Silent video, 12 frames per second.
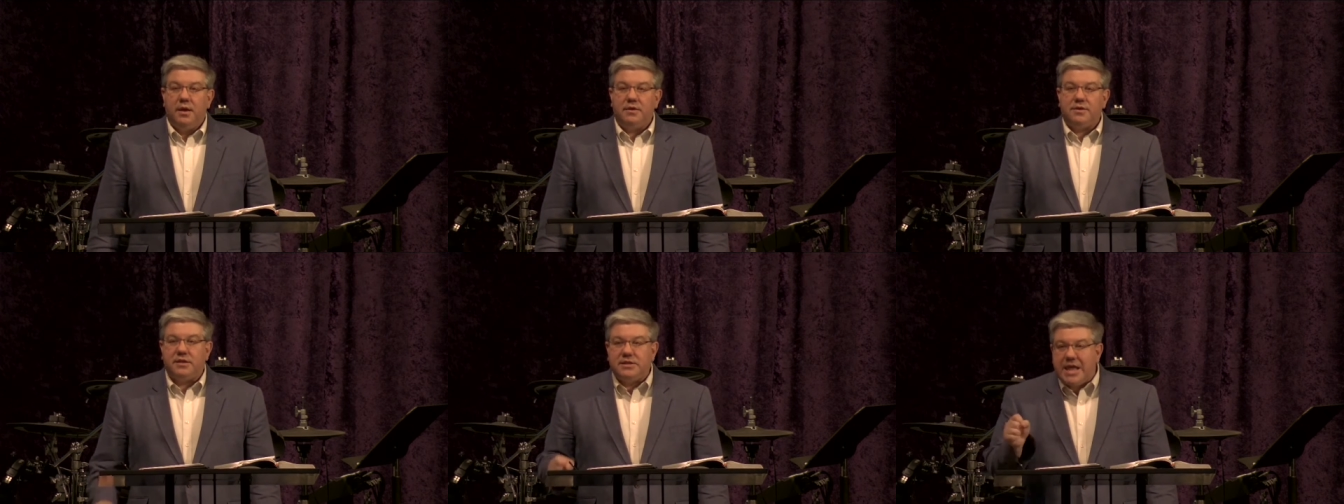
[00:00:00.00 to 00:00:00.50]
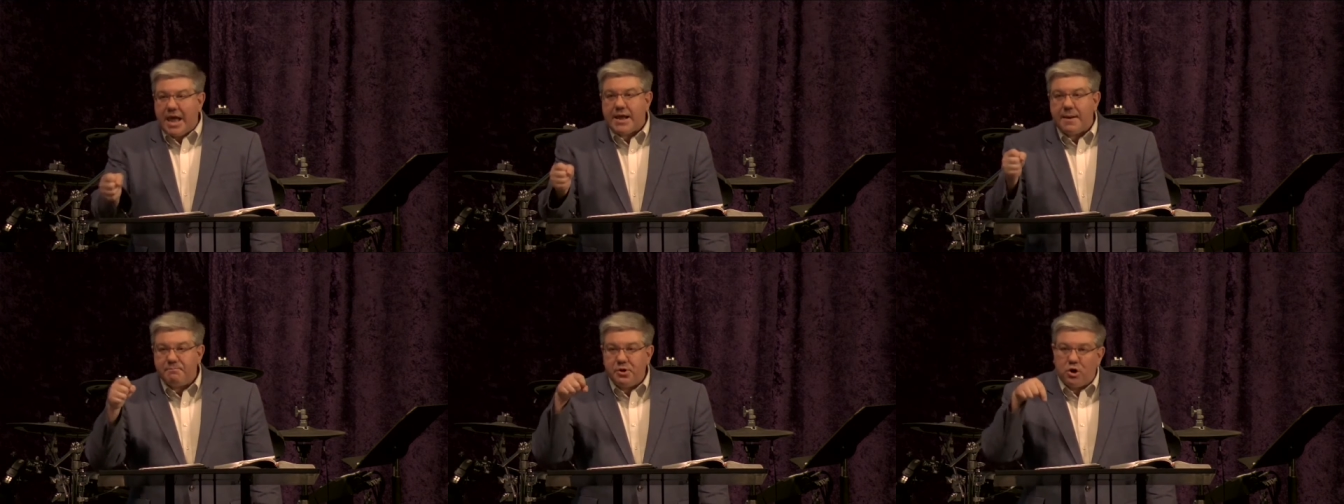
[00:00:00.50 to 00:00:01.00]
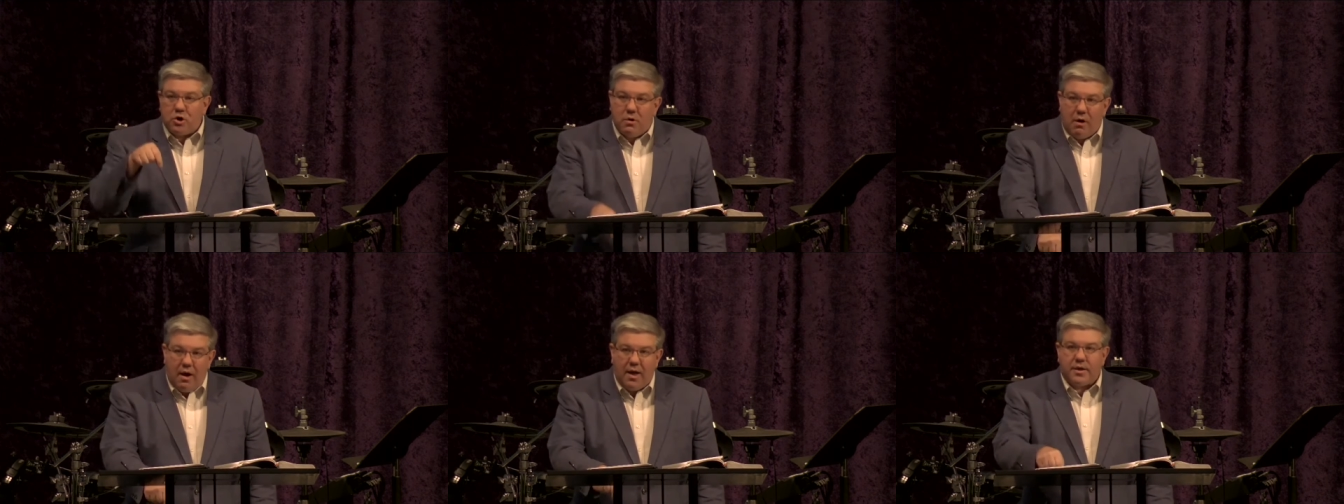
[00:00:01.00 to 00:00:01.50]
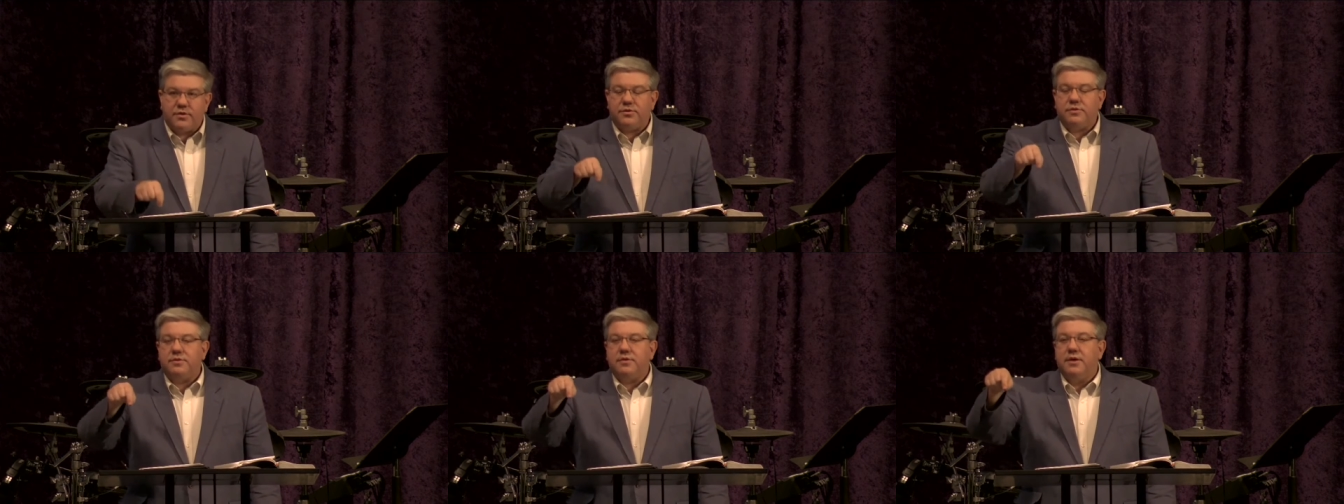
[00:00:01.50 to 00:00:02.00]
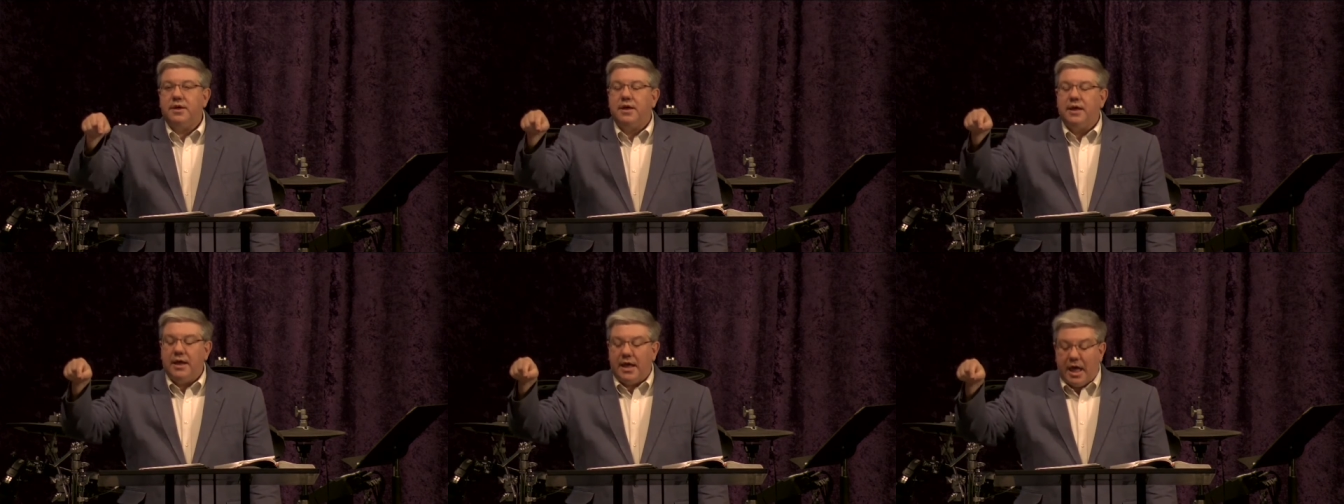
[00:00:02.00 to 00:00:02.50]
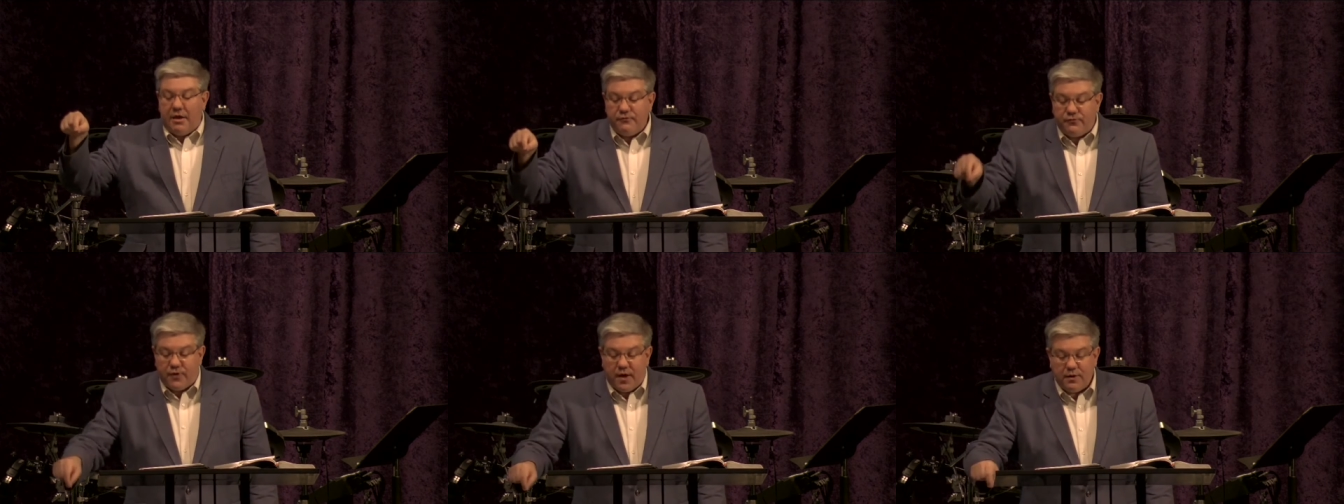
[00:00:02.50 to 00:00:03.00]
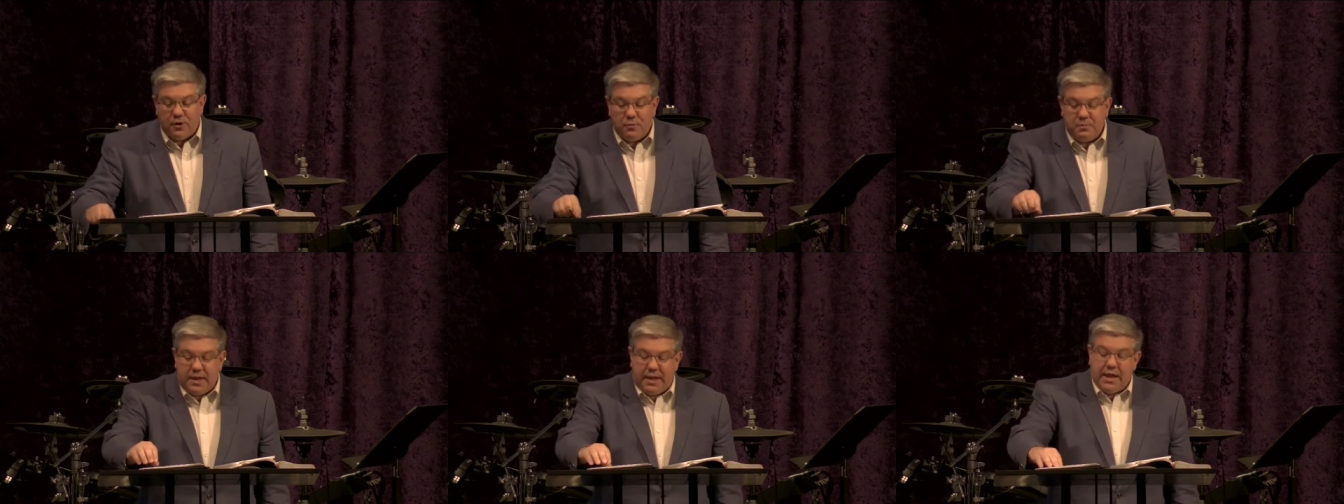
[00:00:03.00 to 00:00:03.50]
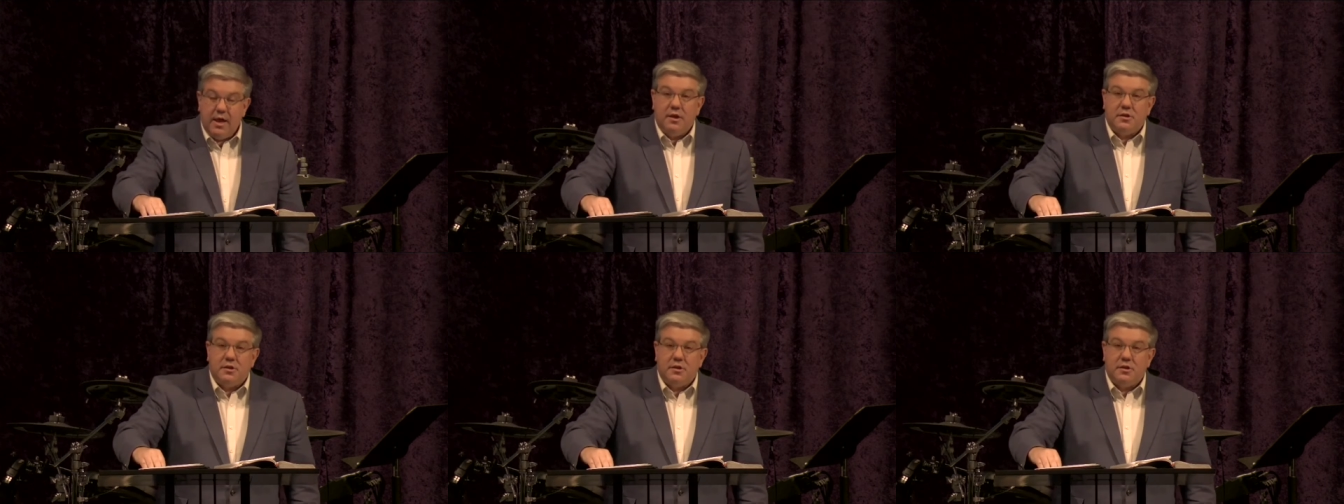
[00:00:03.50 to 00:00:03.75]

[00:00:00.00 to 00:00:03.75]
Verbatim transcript: He said, "Take up your cross and follow me."